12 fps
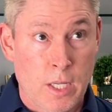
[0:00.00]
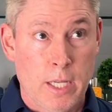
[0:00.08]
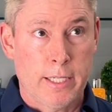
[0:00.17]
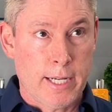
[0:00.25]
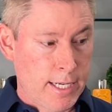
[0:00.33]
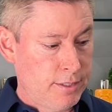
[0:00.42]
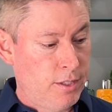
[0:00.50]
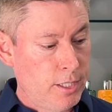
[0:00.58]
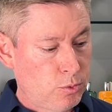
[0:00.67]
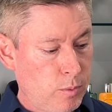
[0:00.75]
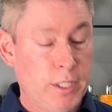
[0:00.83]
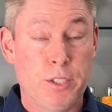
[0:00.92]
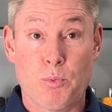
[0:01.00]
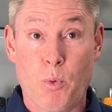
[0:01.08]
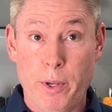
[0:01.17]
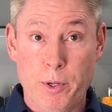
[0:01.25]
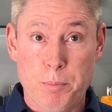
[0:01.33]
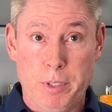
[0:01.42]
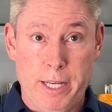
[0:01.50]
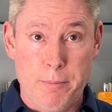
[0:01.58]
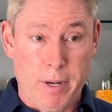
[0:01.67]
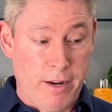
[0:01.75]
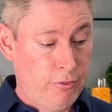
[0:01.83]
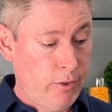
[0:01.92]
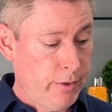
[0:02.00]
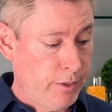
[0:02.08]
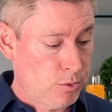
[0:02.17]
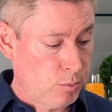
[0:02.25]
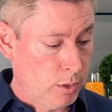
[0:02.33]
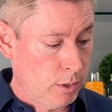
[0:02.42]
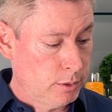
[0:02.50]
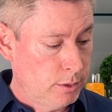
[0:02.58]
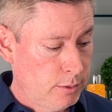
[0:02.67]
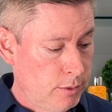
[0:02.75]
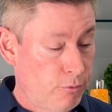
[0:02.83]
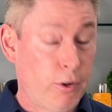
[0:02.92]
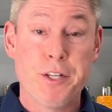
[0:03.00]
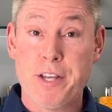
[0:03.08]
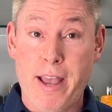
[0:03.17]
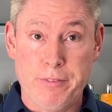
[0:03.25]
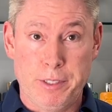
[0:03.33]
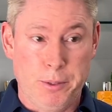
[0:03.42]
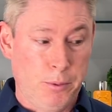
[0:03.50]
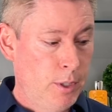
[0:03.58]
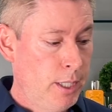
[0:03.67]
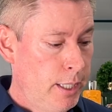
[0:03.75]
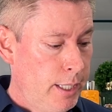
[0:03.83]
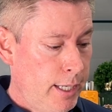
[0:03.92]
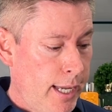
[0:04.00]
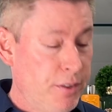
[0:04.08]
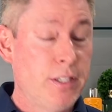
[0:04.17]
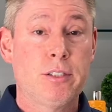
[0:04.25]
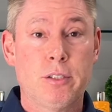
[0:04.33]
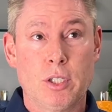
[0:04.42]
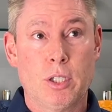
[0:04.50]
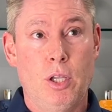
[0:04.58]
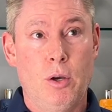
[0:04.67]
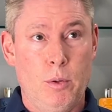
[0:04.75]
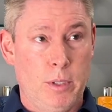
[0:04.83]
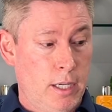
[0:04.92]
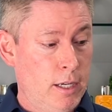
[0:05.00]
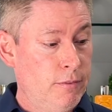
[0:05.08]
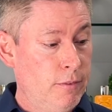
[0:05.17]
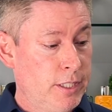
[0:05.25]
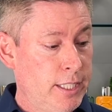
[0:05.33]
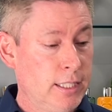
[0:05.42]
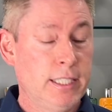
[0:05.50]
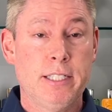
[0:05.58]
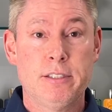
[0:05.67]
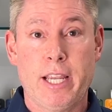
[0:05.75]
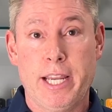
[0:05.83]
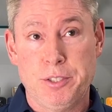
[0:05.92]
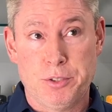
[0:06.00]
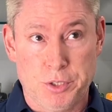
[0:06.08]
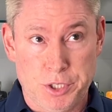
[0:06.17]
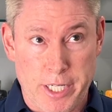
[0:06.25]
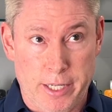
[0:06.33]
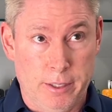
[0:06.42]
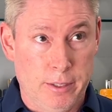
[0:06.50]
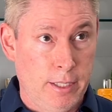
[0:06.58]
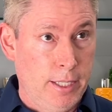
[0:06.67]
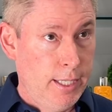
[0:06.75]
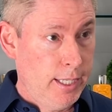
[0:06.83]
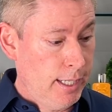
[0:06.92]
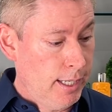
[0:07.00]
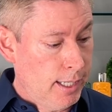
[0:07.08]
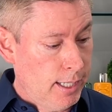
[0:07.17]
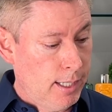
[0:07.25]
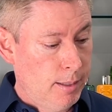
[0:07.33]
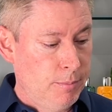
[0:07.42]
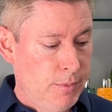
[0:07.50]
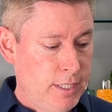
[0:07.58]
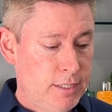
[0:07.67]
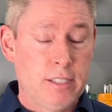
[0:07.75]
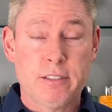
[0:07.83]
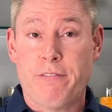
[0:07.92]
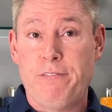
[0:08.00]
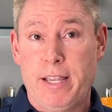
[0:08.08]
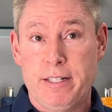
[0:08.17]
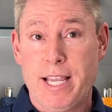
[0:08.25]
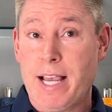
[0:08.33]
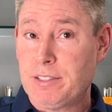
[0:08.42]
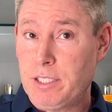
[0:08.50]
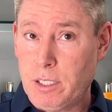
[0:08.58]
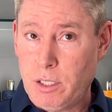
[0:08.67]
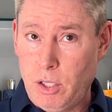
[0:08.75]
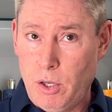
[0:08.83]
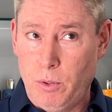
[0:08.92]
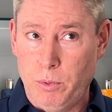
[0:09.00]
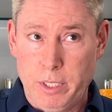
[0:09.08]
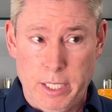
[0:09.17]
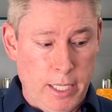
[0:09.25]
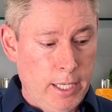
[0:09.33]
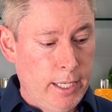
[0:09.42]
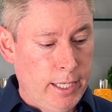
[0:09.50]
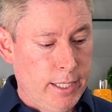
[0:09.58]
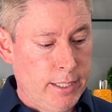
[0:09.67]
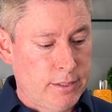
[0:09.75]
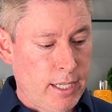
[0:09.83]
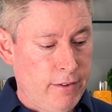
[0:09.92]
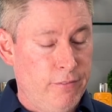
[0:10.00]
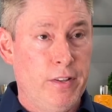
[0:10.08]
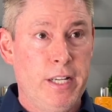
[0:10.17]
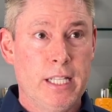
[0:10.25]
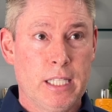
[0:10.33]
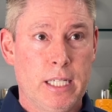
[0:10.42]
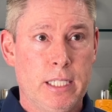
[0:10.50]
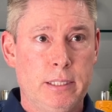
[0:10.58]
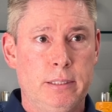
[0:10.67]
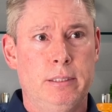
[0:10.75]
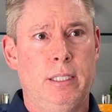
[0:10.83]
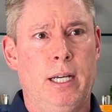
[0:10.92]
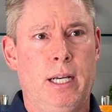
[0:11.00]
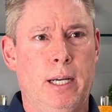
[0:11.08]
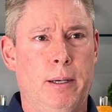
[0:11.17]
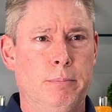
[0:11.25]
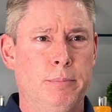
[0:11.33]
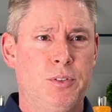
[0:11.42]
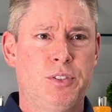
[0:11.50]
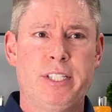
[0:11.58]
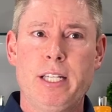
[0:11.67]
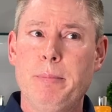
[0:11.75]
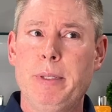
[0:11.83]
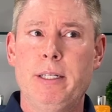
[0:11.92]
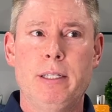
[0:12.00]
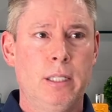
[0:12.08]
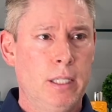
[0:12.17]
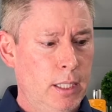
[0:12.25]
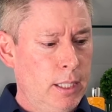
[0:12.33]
Guys, this one is Royal Blend by Fragrance World, French Avenue. And this is a clone of Kilian's Angel Share. This is a fantastic clone. It is a vanilla, cinnamon,